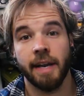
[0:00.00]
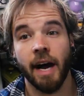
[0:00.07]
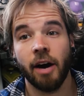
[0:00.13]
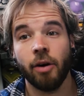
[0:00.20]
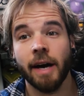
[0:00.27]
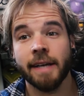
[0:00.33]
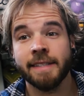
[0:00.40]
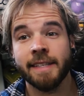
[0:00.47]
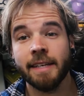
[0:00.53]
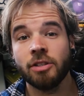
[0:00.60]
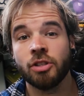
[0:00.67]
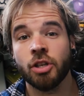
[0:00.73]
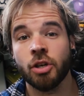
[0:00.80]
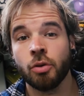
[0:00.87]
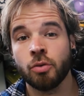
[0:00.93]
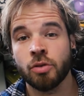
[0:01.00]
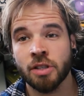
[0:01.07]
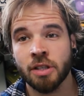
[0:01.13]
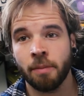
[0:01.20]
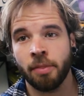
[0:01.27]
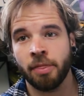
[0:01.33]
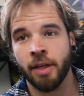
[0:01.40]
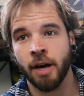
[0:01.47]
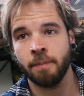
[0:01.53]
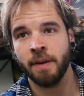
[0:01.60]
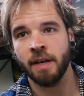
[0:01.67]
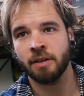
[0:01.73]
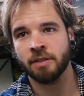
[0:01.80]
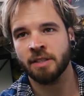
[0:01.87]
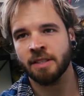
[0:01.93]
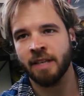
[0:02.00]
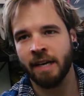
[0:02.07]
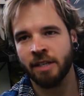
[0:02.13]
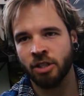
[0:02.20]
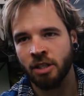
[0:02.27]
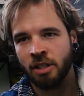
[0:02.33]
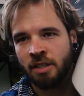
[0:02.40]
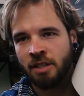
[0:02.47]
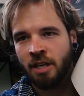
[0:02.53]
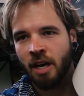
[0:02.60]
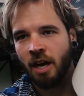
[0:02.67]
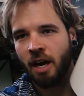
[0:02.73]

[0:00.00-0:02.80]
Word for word: Now I did do some thumbnail sketches.